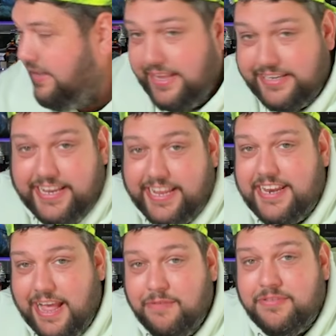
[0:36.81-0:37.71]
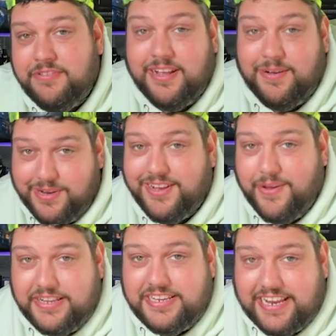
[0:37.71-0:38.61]
it's here now, and we are
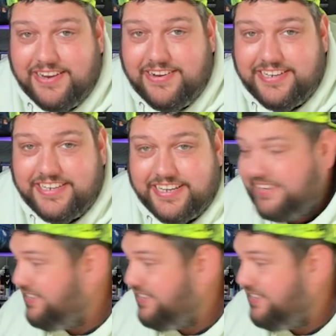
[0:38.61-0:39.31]
going to take a look at it.